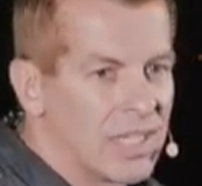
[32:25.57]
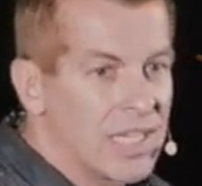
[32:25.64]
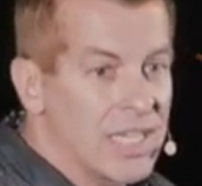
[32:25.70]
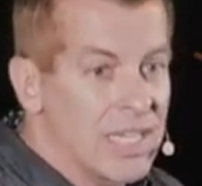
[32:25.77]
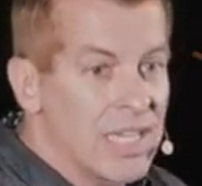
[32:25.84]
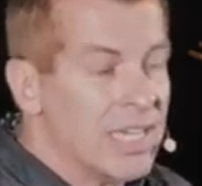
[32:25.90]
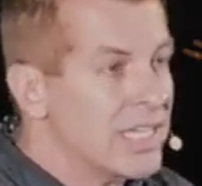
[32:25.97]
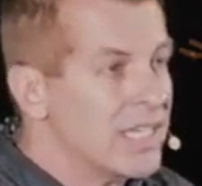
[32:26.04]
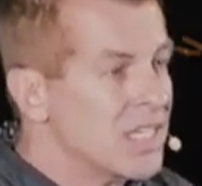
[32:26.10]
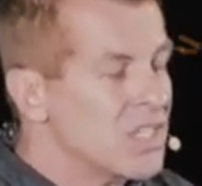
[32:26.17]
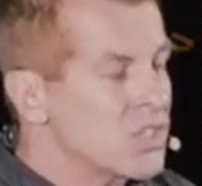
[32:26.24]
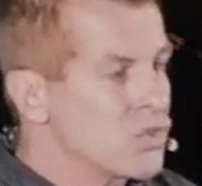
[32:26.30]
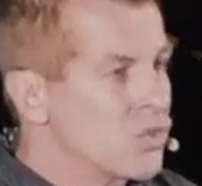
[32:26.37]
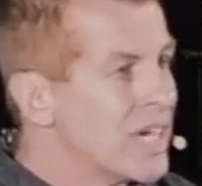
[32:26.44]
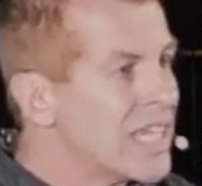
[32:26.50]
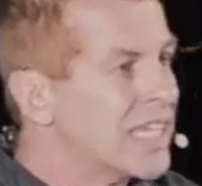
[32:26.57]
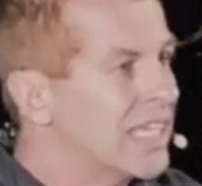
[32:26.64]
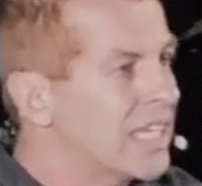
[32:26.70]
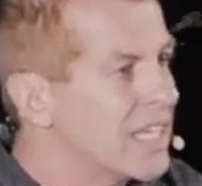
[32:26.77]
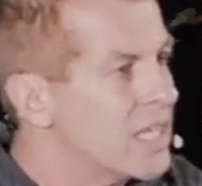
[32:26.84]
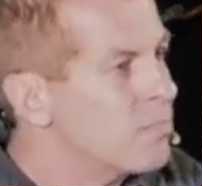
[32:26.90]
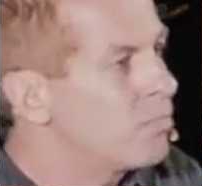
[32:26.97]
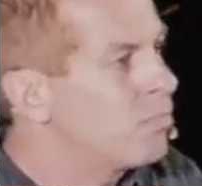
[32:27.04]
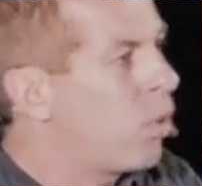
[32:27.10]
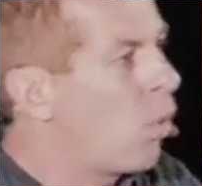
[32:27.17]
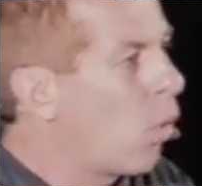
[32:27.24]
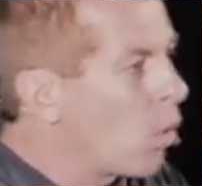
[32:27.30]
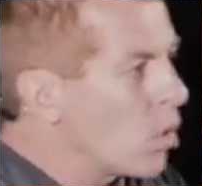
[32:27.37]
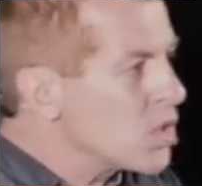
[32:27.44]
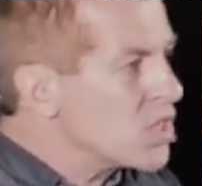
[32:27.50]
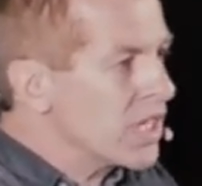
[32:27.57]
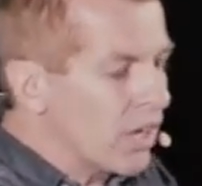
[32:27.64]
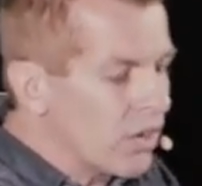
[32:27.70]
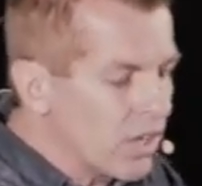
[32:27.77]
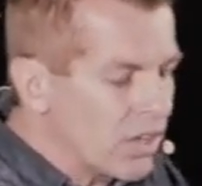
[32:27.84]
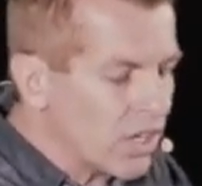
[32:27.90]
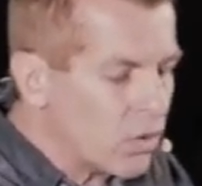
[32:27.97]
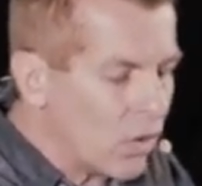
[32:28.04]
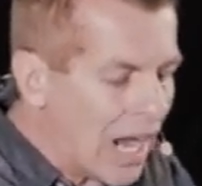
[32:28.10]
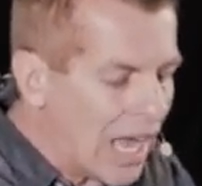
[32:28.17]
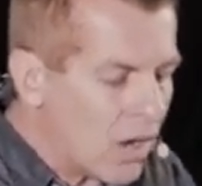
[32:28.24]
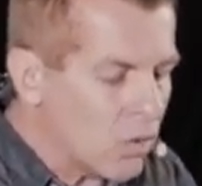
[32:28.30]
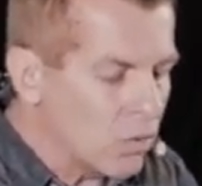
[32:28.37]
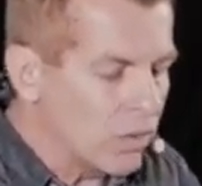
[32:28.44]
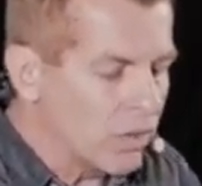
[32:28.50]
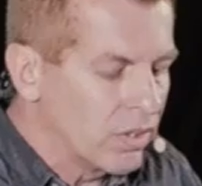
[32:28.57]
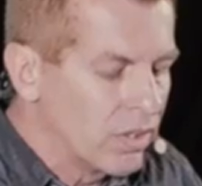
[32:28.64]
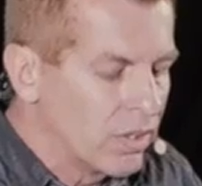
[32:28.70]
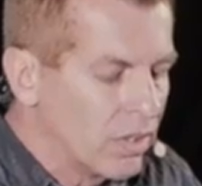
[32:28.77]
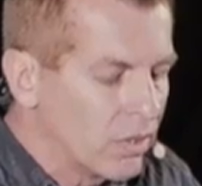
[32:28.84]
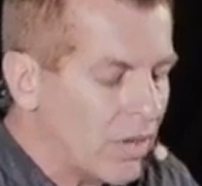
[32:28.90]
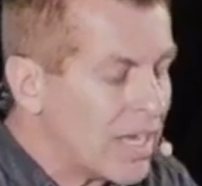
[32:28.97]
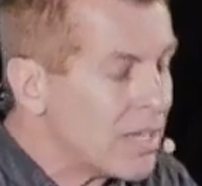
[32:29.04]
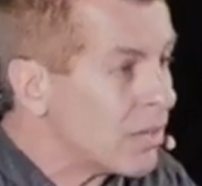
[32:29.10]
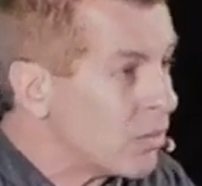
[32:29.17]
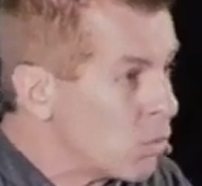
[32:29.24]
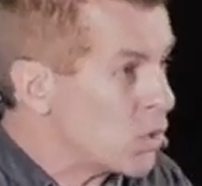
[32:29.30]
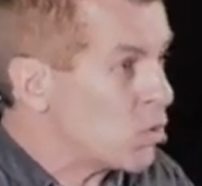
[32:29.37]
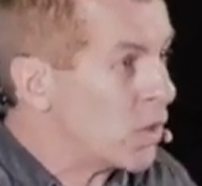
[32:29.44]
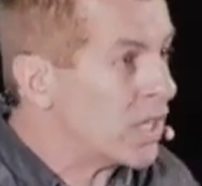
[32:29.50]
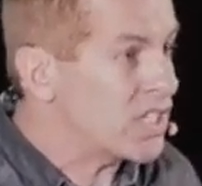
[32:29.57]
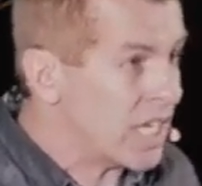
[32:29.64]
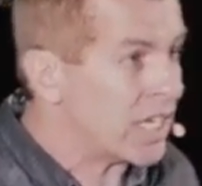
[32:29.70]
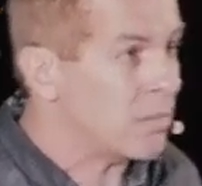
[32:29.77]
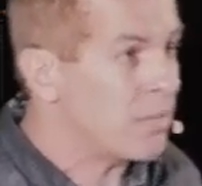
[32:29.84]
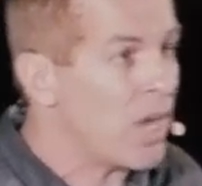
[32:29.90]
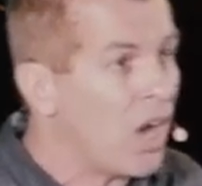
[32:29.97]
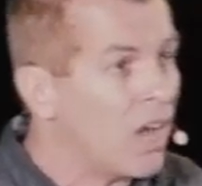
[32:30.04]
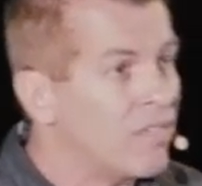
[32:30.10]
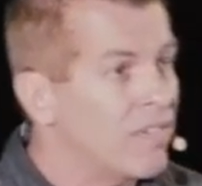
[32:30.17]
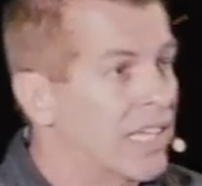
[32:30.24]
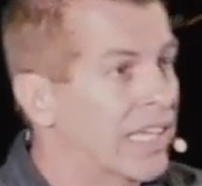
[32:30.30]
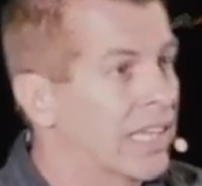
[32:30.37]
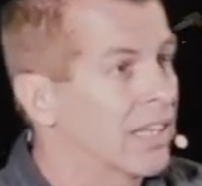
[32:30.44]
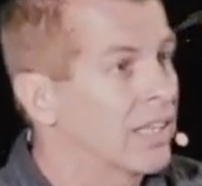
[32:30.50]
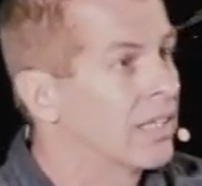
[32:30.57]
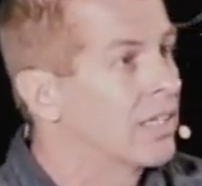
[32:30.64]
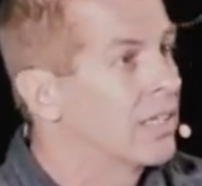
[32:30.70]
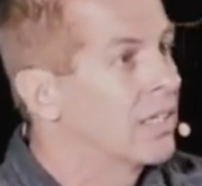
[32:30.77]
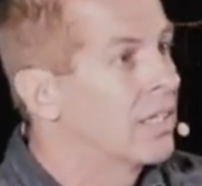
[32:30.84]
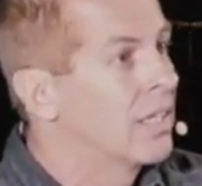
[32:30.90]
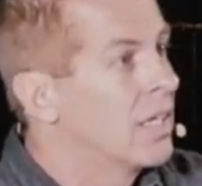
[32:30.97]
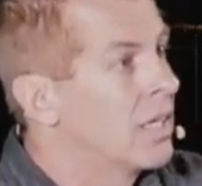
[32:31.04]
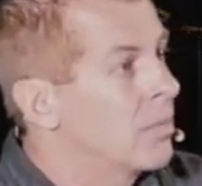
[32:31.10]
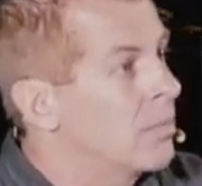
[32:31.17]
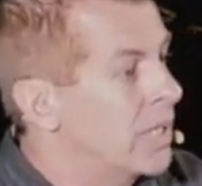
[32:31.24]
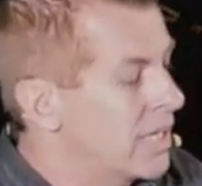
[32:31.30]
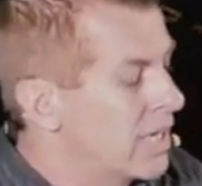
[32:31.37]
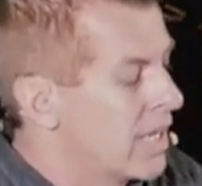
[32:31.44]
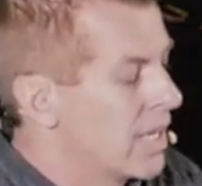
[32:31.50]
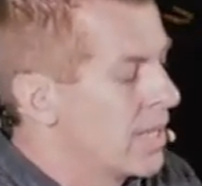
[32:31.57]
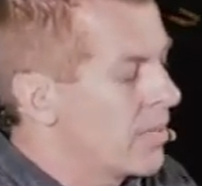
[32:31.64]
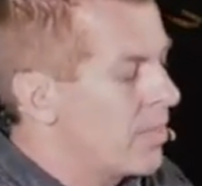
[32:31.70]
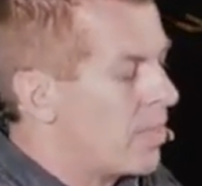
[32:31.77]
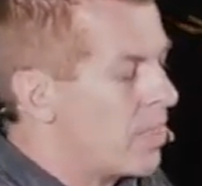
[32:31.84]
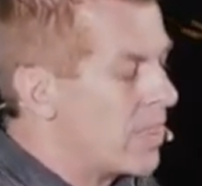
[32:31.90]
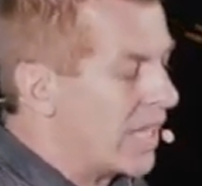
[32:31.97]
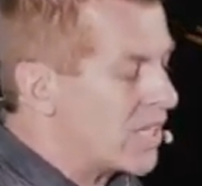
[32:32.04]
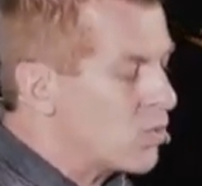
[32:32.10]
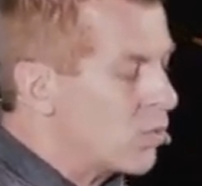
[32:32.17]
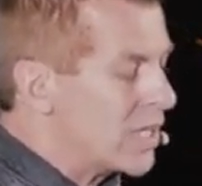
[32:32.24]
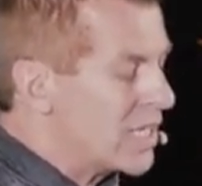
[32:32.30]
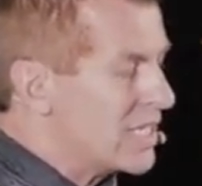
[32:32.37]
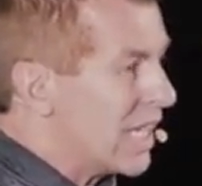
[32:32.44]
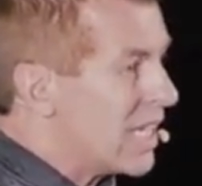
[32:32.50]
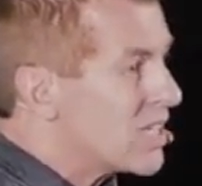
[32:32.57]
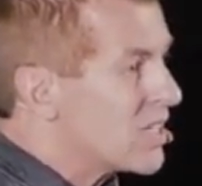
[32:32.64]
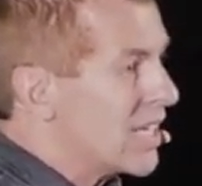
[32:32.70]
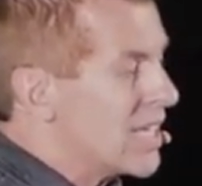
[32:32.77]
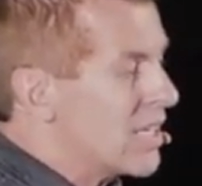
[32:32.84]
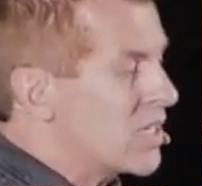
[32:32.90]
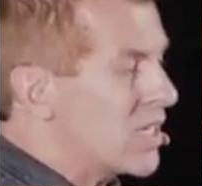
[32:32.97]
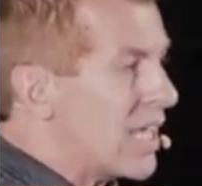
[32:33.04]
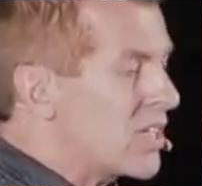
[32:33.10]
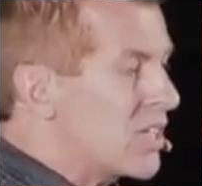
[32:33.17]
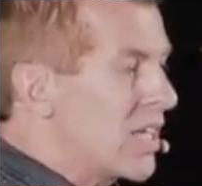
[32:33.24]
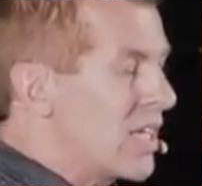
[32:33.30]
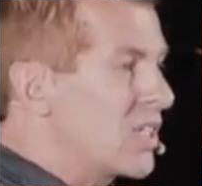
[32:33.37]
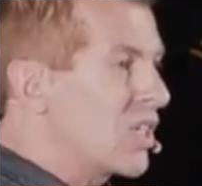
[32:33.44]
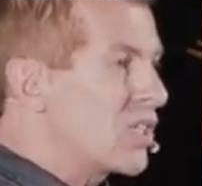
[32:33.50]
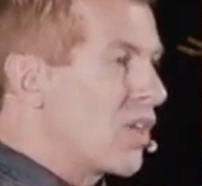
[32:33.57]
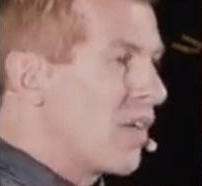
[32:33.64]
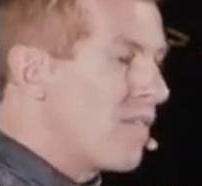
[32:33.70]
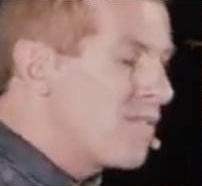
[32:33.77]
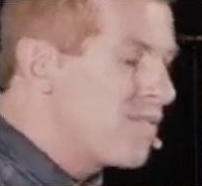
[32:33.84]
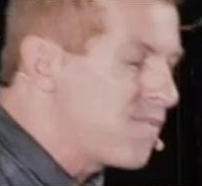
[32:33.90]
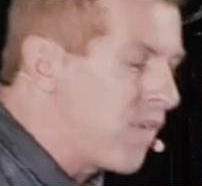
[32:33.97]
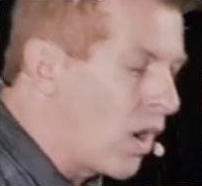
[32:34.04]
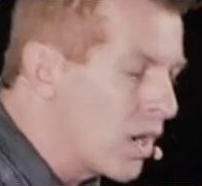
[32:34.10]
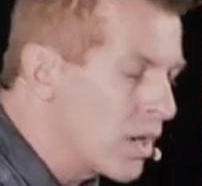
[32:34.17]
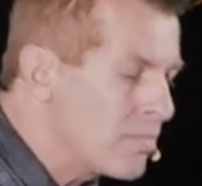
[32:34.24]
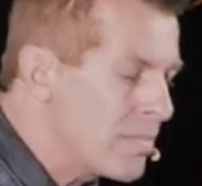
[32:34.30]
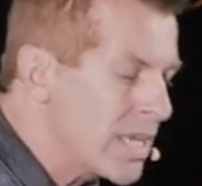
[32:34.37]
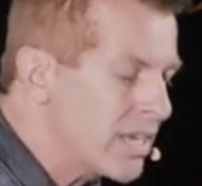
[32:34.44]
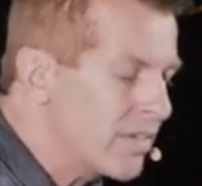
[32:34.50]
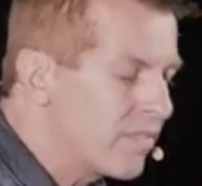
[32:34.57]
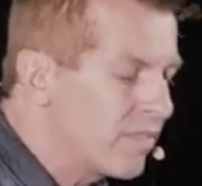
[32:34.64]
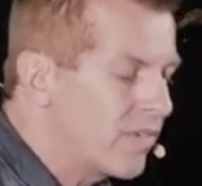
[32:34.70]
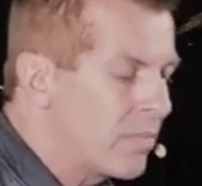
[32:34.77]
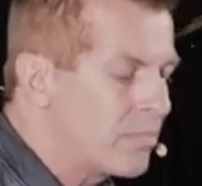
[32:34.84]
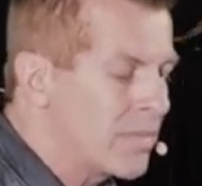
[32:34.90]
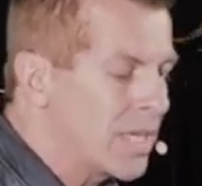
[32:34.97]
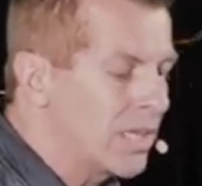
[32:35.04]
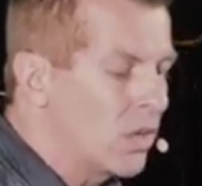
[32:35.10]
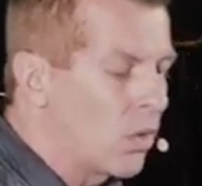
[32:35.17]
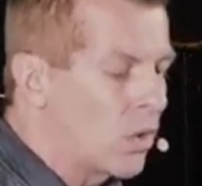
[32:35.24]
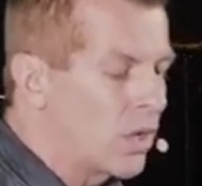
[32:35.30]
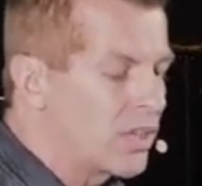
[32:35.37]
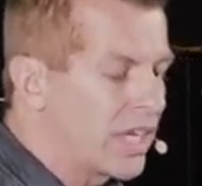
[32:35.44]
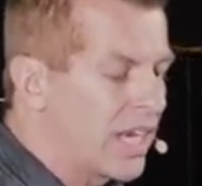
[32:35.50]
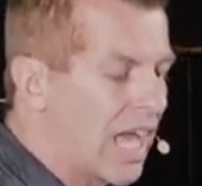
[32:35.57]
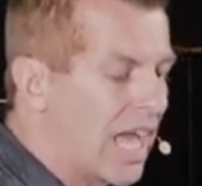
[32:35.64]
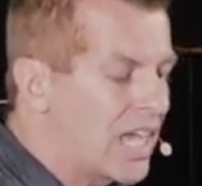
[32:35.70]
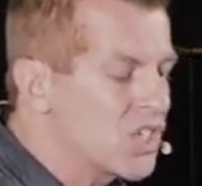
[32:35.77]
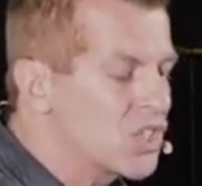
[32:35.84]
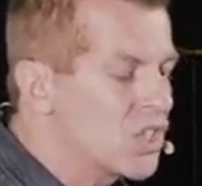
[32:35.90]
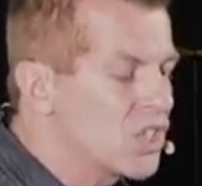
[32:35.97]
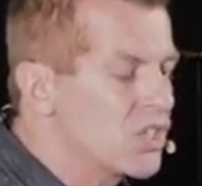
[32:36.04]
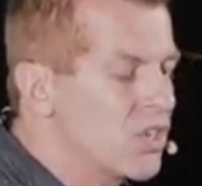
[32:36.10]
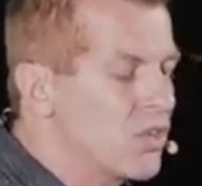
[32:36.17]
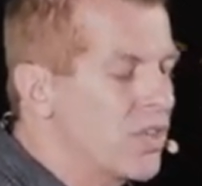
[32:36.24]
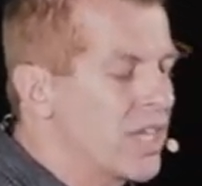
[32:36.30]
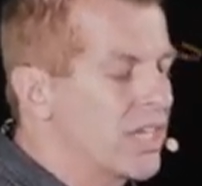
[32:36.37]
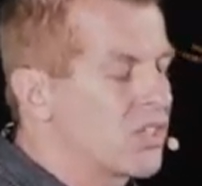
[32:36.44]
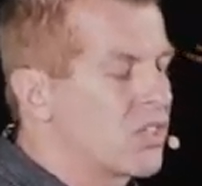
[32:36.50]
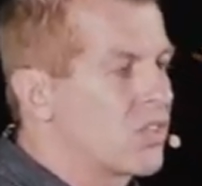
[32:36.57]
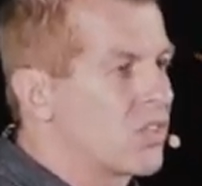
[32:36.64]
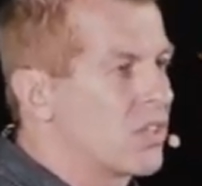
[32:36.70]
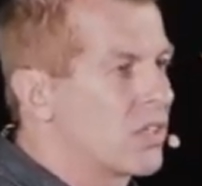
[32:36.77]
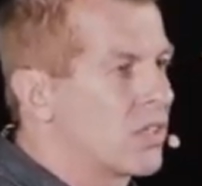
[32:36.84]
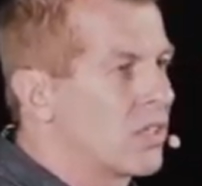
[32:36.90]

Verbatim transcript: He, yeah, he doesn't drink it, he pours it out on the ground, right? Which would have ticked me off a little. But that's what he does. And he says, he says, far be it from me, Lord, that I should do this.